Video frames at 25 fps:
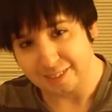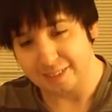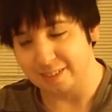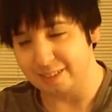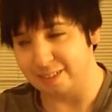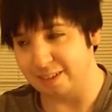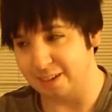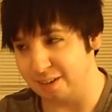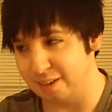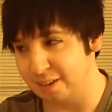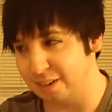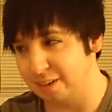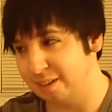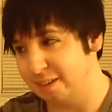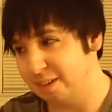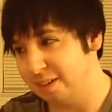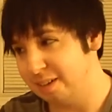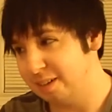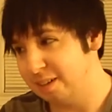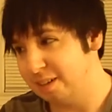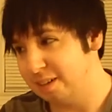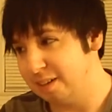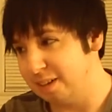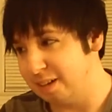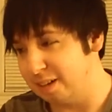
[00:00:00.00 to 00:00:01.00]
So,
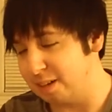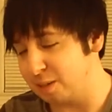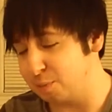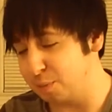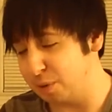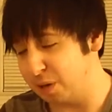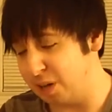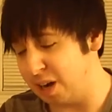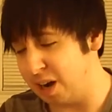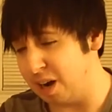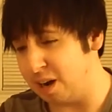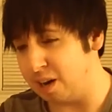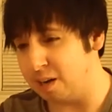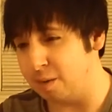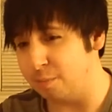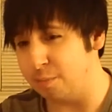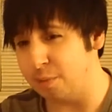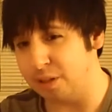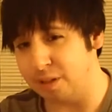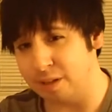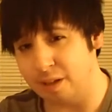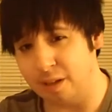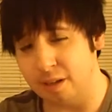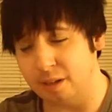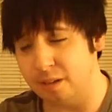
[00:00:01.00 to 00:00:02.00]
it's pretty high,
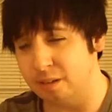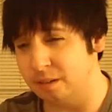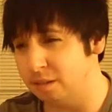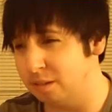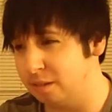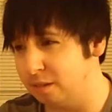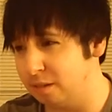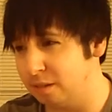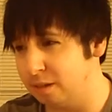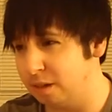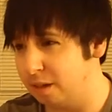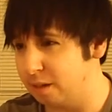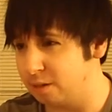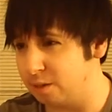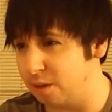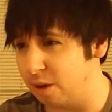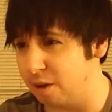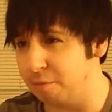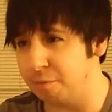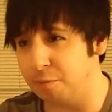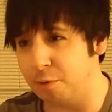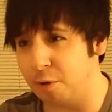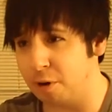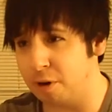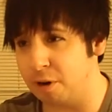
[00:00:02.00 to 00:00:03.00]
but then, so
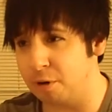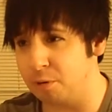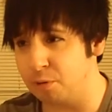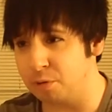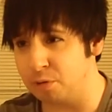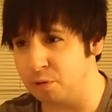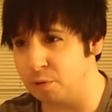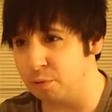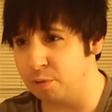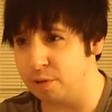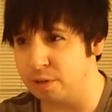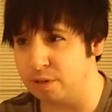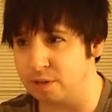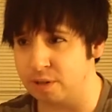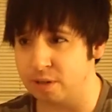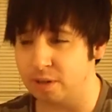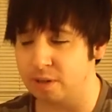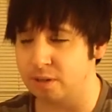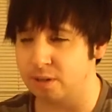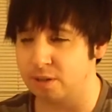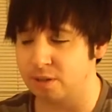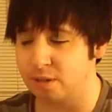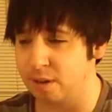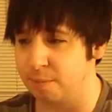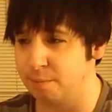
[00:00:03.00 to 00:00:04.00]
I thought I was always
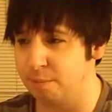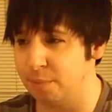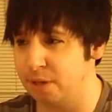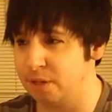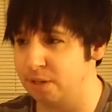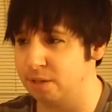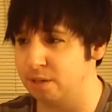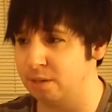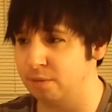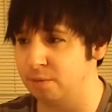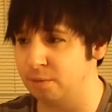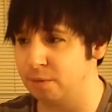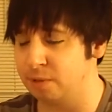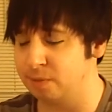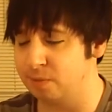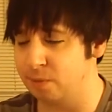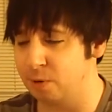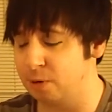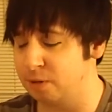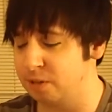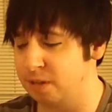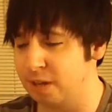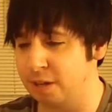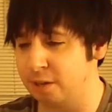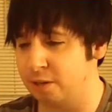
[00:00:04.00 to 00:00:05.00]
like a submissive as
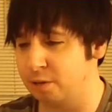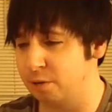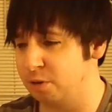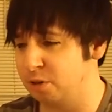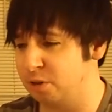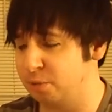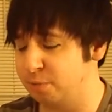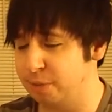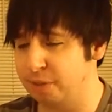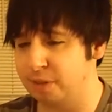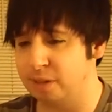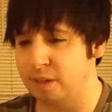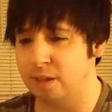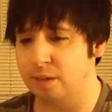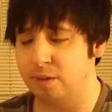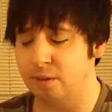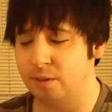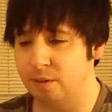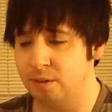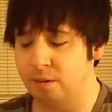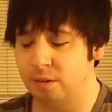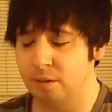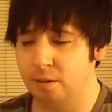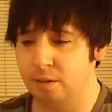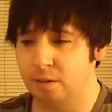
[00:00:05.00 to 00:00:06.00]
far as that goes, but
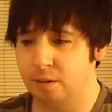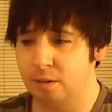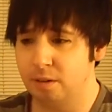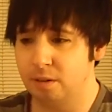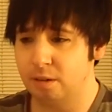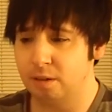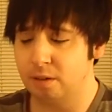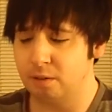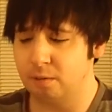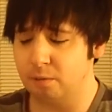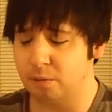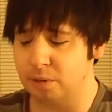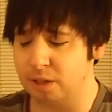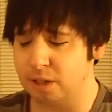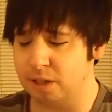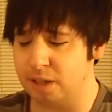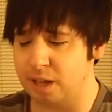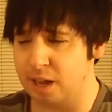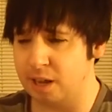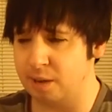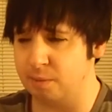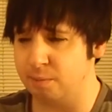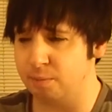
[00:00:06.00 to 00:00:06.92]
then when it